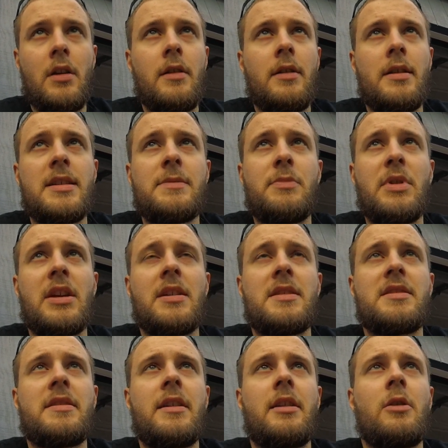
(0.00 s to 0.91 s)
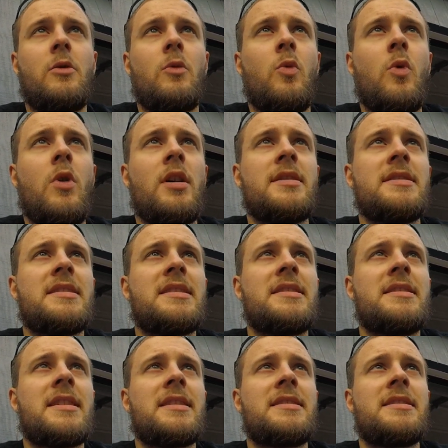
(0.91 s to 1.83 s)
is because they are
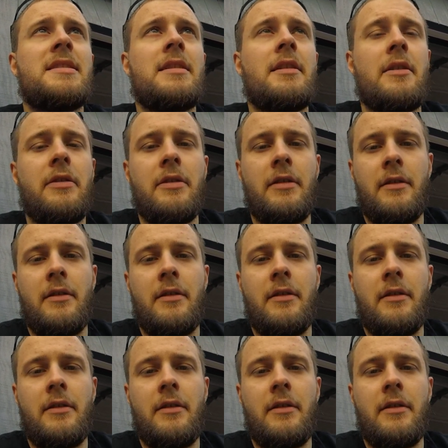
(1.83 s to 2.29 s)
1/60th